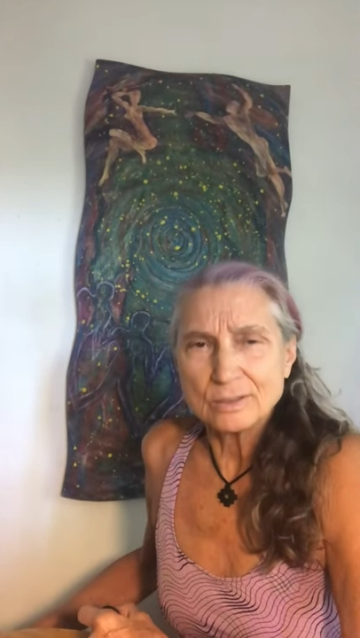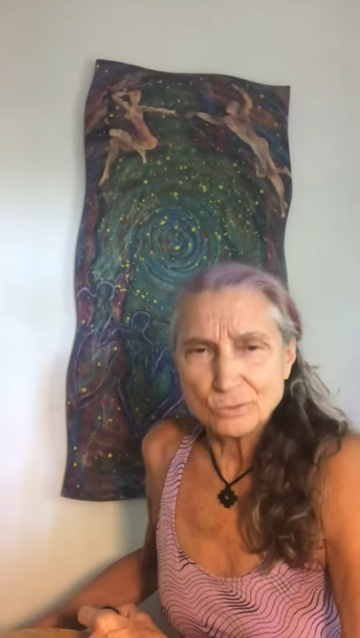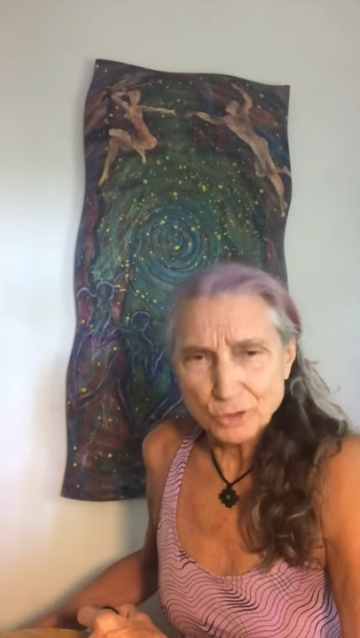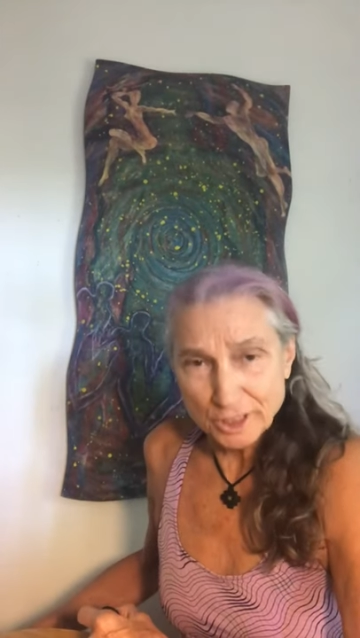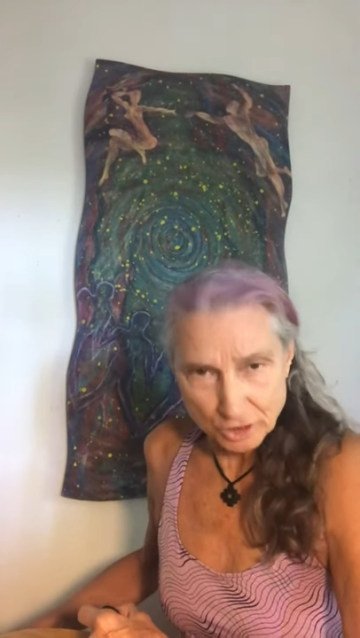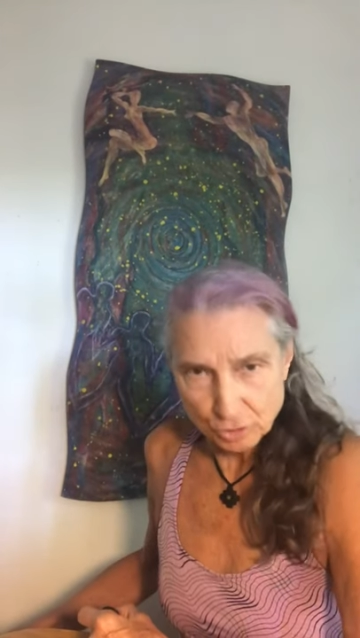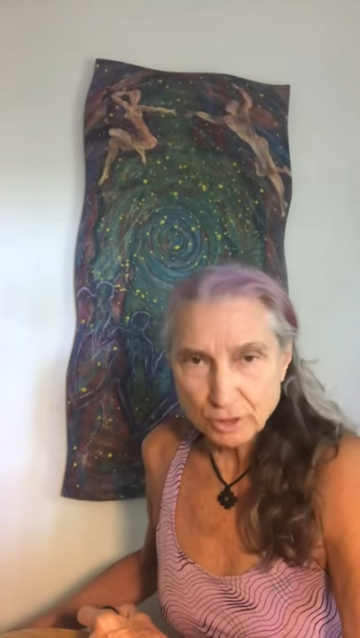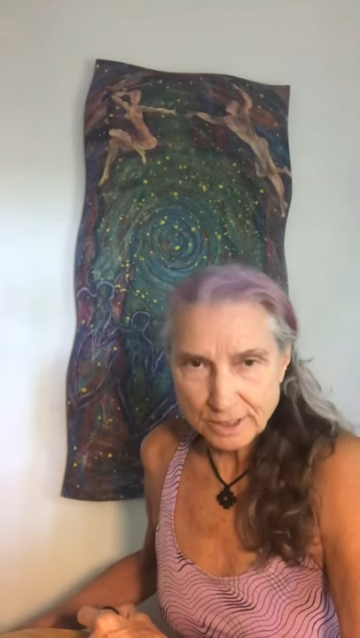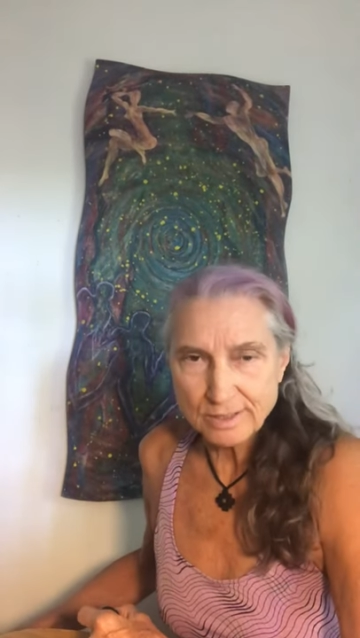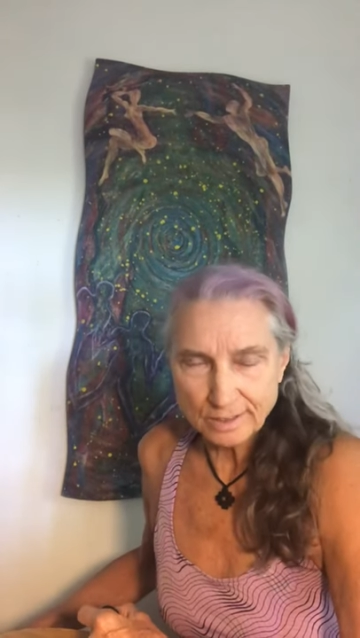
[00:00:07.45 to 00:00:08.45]
really
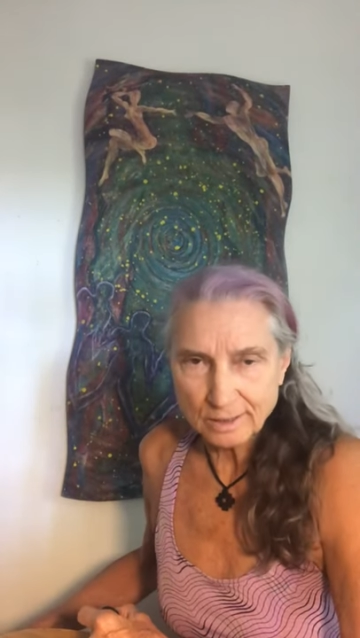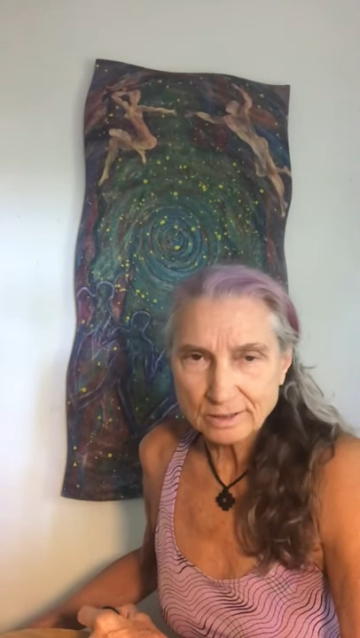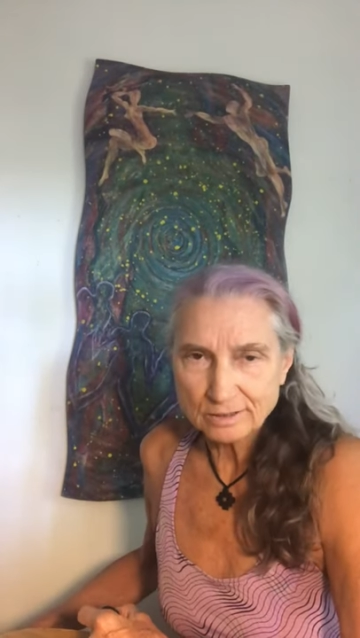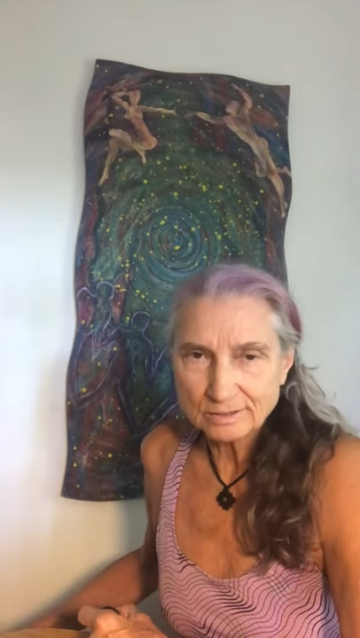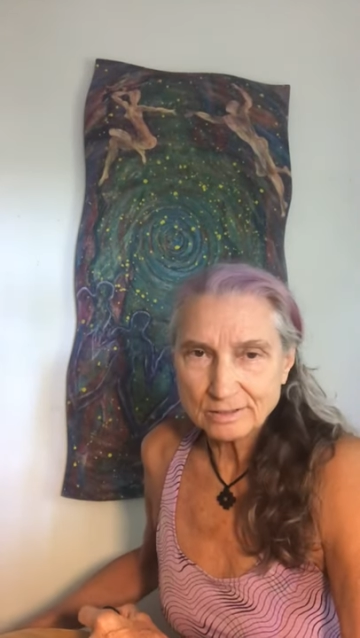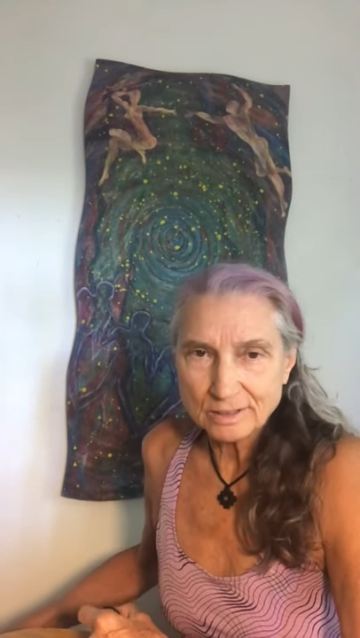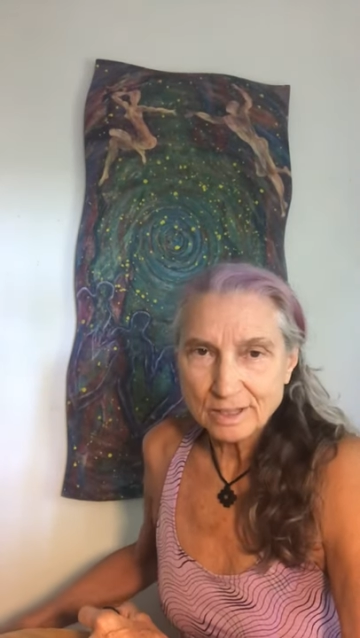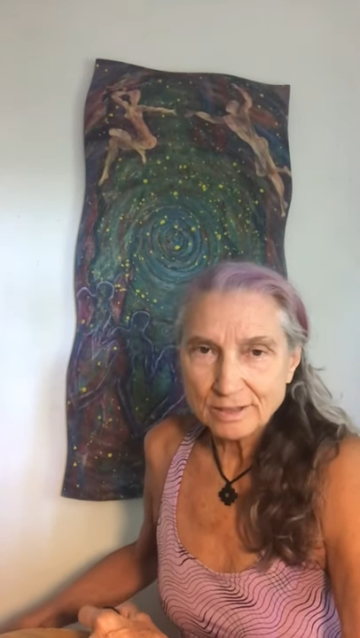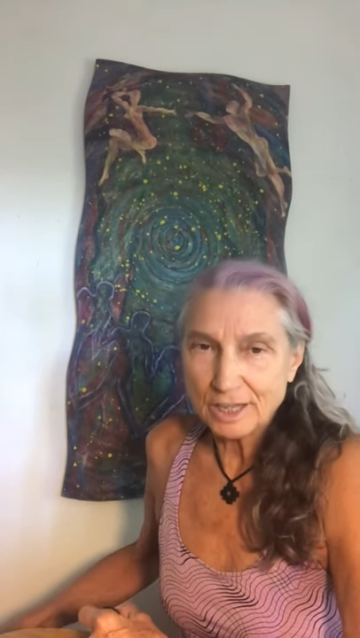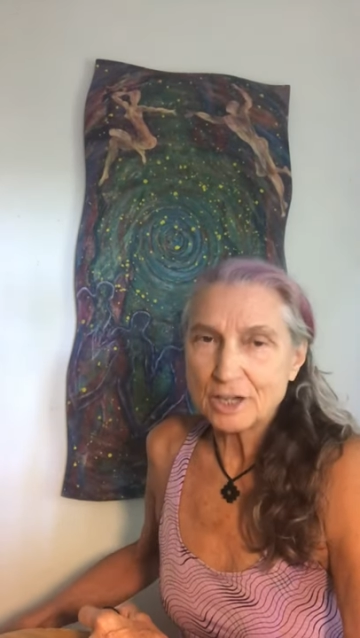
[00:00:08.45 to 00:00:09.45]
trusting
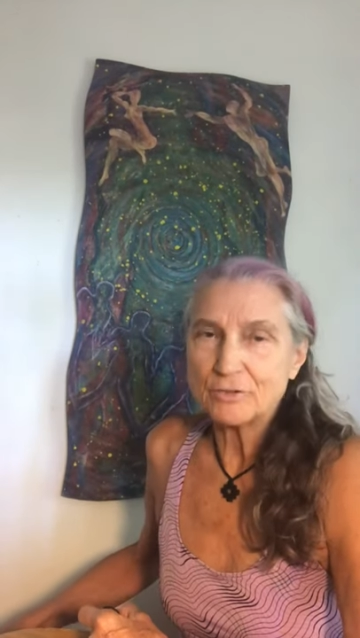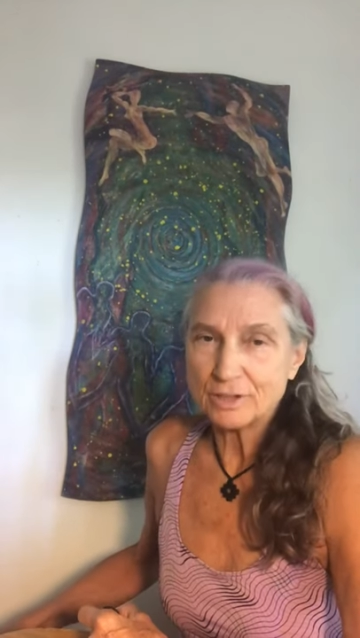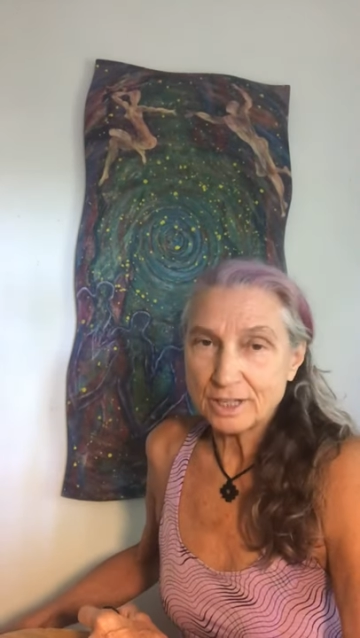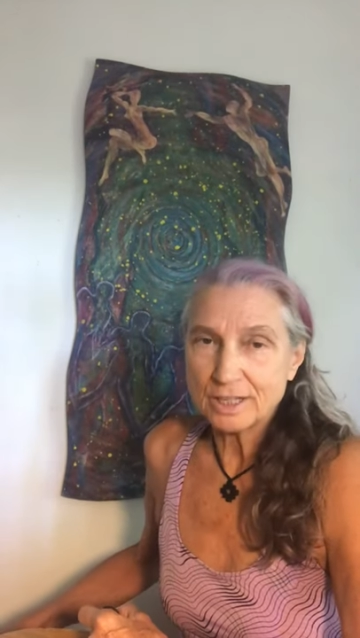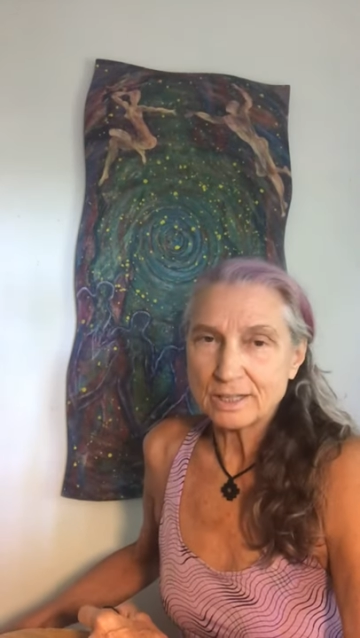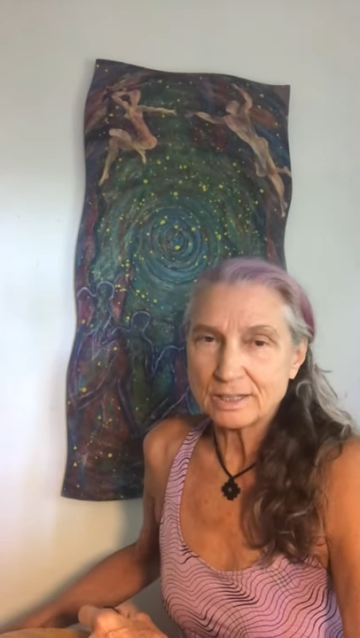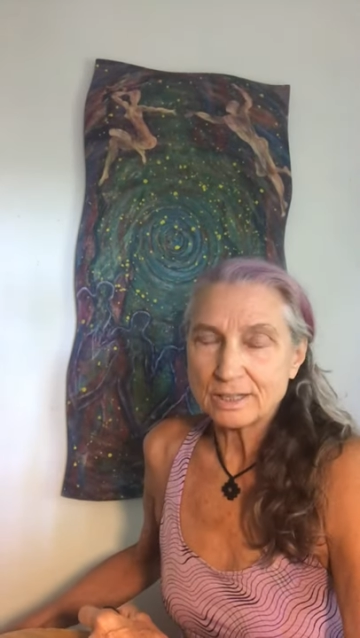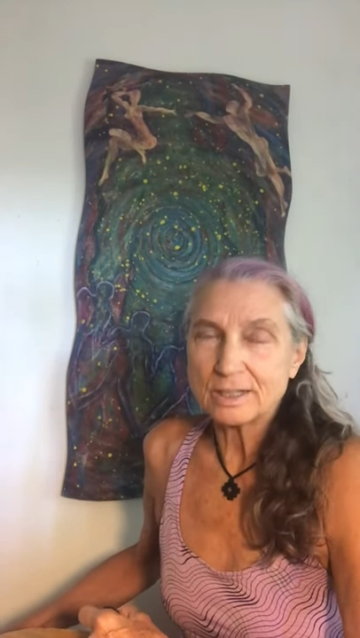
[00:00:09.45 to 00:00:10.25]
that everything